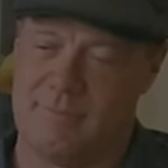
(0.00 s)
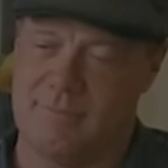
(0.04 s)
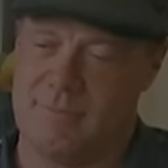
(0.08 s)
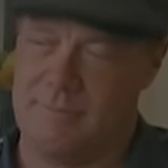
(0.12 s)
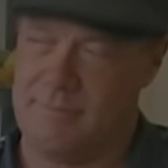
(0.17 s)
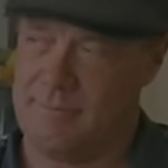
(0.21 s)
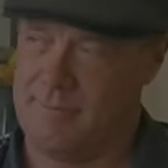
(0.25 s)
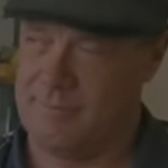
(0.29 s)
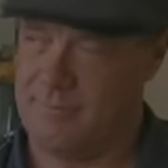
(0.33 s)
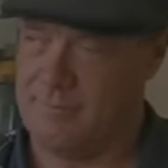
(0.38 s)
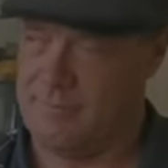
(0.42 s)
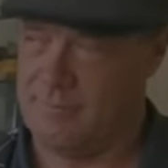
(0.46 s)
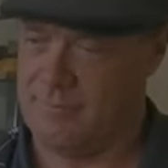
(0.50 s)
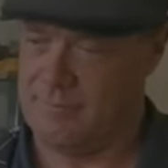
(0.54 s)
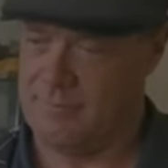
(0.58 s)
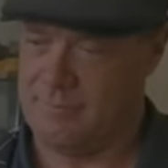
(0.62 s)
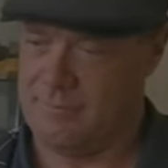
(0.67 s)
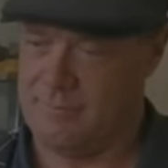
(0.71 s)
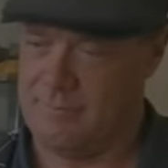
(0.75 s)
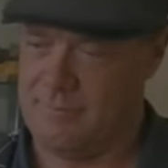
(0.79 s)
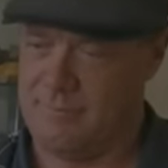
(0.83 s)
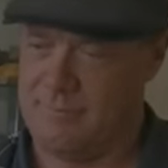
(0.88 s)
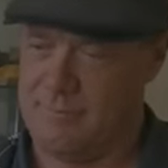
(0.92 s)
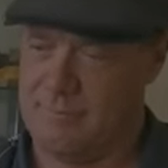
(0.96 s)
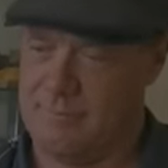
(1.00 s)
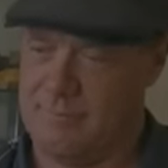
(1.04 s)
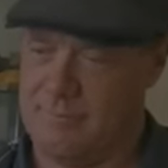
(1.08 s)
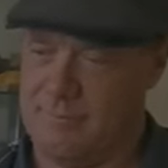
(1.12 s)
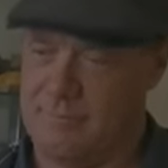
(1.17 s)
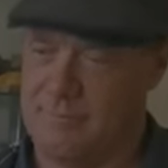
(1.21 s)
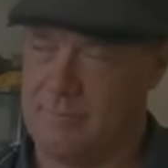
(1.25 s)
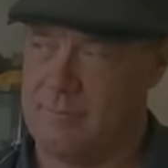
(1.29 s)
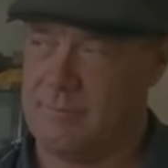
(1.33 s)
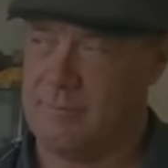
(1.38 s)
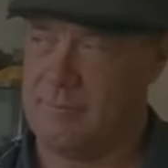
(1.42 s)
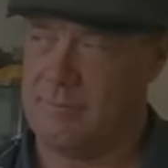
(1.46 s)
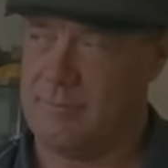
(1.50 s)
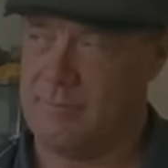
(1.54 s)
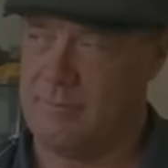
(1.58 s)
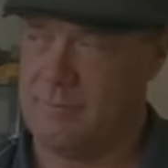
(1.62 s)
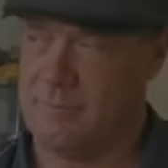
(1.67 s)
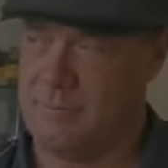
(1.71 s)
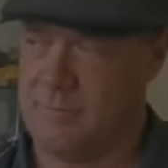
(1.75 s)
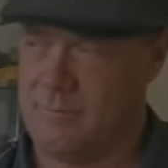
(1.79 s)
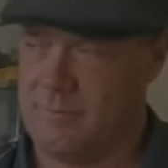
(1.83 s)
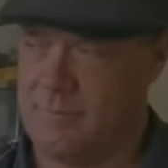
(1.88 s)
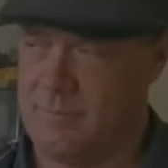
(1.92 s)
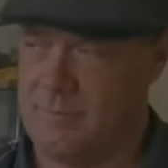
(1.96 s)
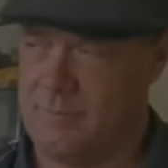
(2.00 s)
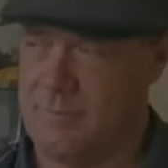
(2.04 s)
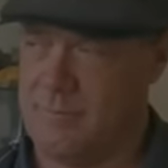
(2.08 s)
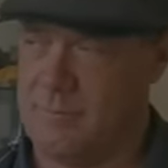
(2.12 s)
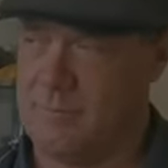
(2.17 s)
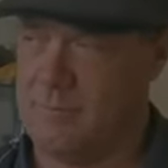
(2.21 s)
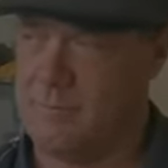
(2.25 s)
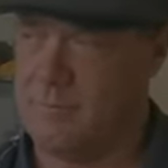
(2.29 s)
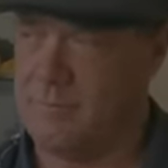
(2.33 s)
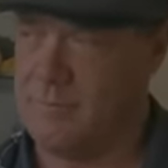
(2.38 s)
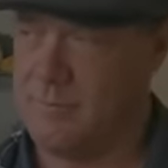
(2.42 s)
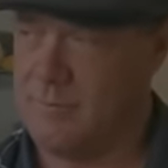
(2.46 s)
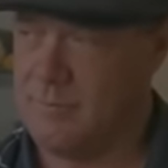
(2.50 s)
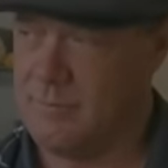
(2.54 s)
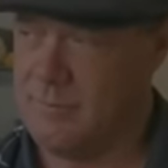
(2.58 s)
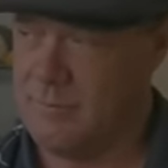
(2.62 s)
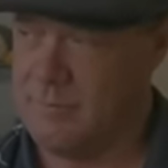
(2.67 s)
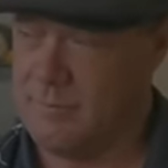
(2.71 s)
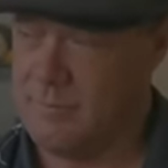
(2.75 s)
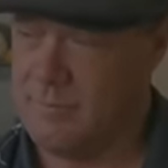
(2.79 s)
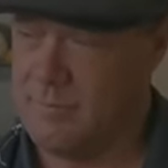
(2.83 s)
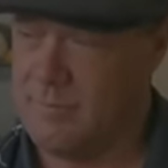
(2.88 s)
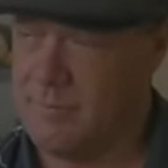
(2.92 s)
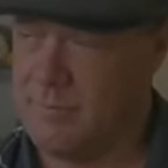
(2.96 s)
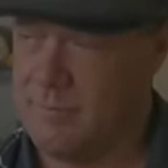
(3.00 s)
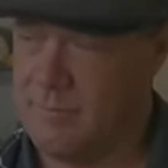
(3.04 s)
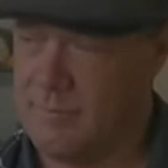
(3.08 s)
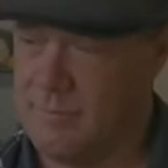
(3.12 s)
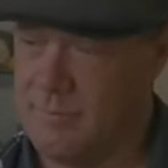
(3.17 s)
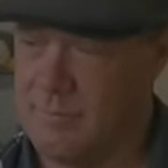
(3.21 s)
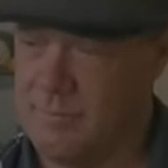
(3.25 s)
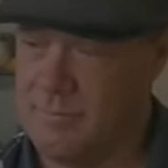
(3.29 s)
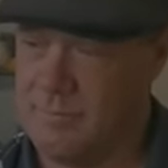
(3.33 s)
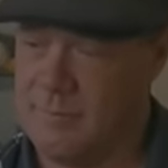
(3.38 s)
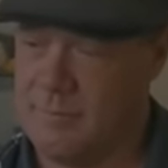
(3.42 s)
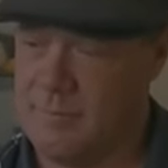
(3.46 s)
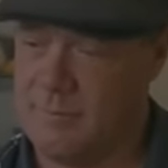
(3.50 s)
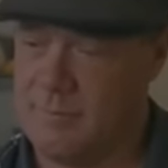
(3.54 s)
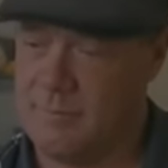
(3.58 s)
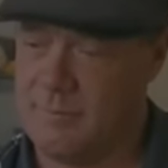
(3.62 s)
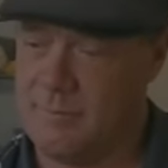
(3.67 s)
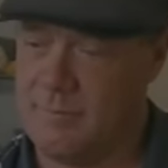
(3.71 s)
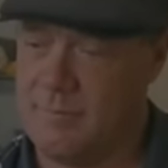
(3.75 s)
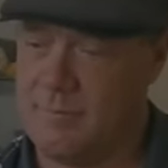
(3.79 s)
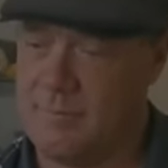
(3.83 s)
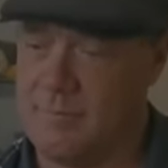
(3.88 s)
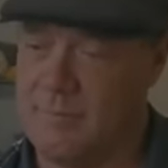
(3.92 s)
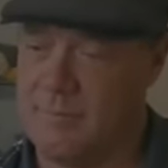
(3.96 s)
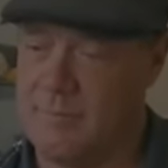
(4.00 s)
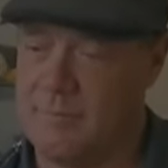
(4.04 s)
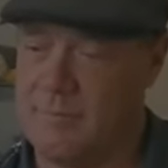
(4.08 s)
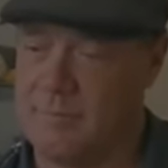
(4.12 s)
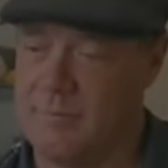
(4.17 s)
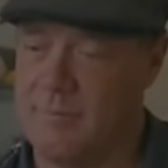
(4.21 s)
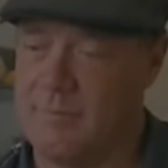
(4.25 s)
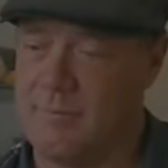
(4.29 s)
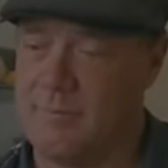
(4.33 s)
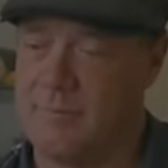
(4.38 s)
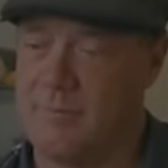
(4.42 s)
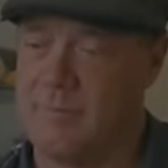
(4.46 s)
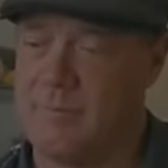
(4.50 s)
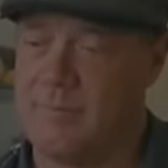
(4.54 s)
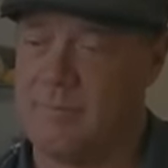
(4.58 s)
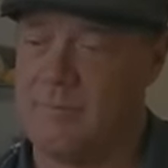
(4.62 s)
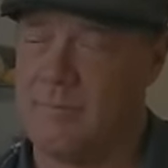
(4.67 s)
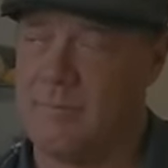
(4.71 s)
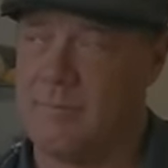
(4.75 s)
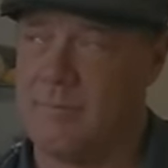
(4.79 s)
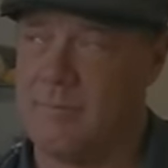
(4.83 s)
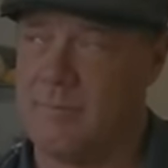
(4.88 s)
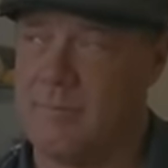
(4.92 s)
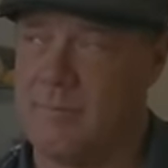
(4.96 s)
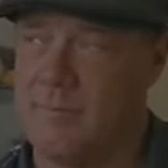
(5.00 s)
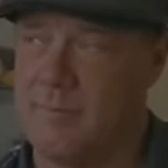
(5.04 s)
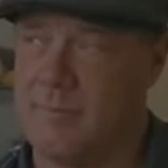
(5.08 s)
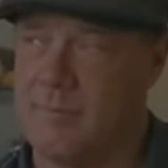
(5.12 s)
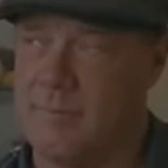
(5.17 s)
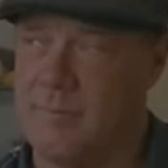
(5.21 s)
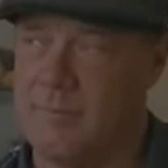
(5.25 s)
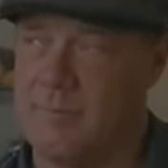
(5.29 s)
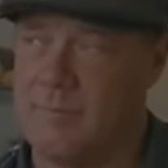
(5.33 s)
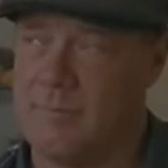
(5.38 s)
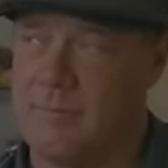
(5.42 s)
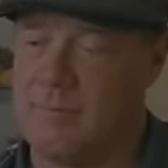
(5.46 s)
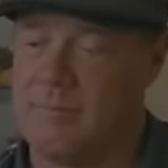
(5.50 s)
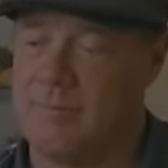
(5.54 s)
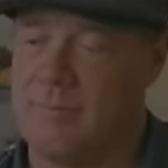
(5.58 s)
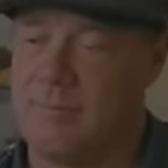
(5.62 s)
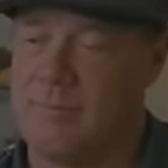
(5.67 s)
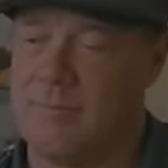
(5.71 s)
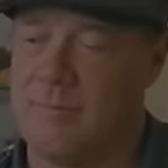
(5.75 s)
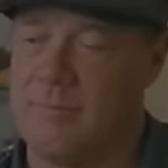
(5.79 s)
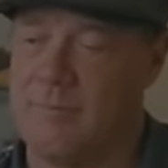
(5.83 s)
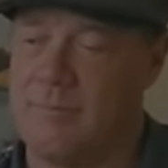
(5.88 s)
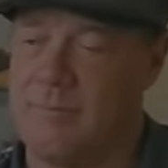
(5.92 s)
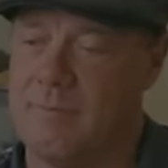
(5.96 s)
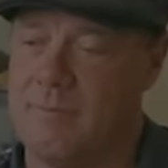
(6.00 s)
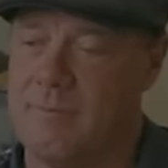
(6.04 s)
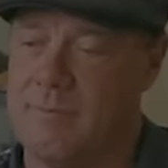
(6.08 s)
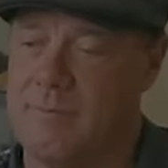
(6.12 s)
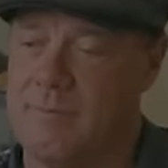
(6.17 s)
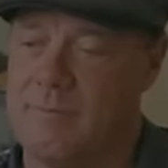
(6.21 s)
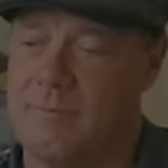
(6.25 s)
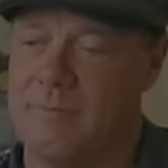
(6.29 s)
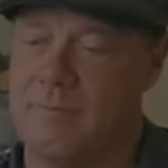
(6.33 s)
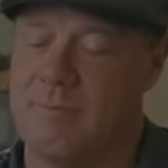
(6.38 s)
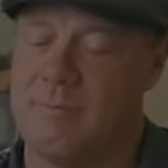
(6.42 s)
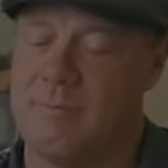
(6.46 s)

(not speaking)